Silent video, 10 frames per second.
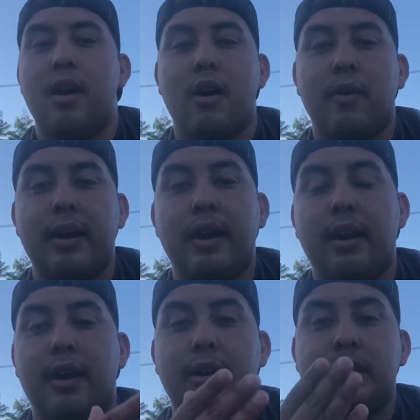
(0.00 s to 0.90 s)
All right,
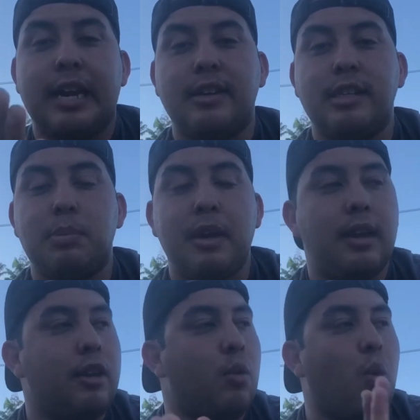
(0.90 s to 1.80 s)
tactically
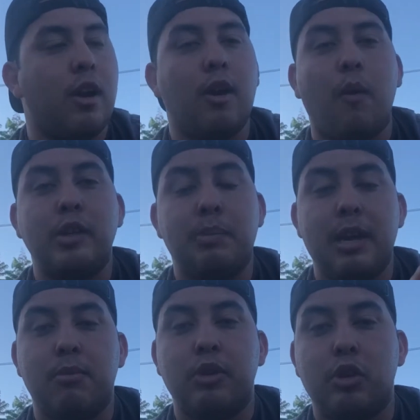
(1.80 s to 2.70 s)
speaking, you want to always
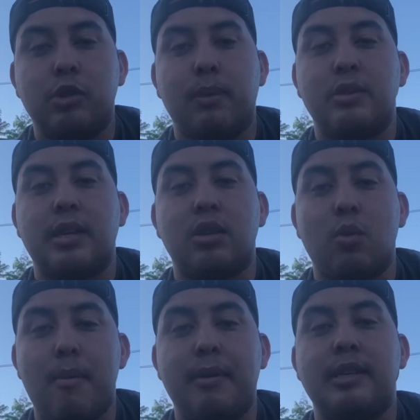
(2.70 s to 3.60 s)
be able to use both sides of
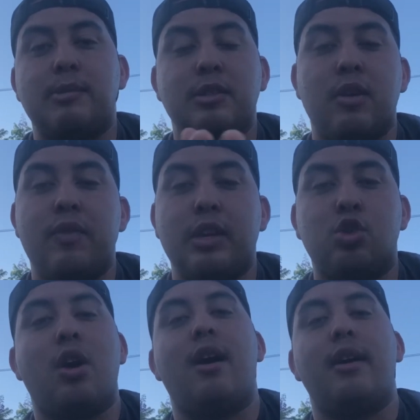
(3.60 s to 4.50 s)
the weapon, especially if you get
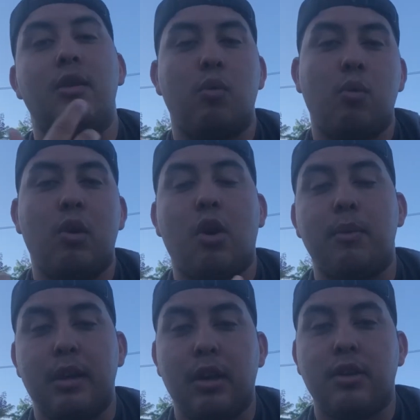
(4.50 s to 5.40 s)
shot in one
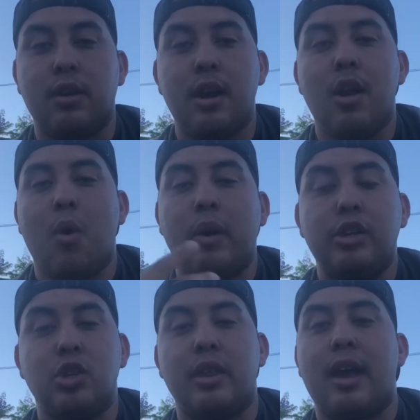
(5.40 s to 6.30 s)
arm or the other, or
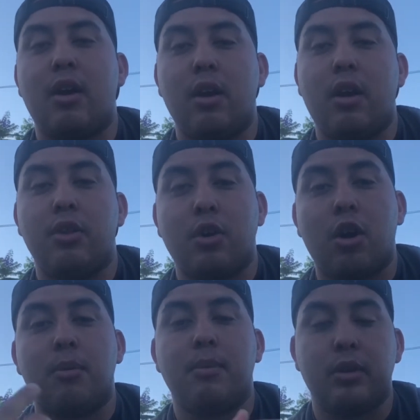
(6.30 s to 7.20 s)
injure that other
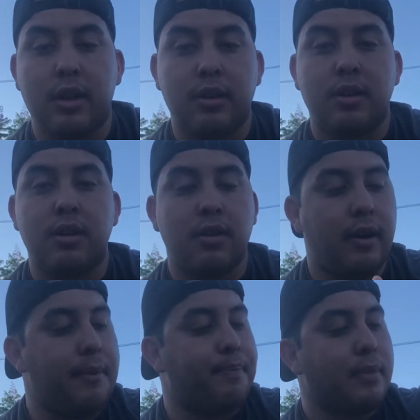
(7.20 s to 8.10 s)
arm or the other,
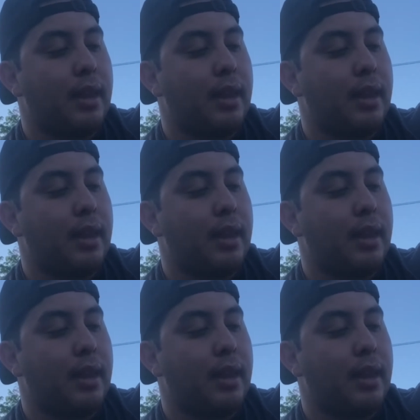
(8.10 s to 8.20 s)
right?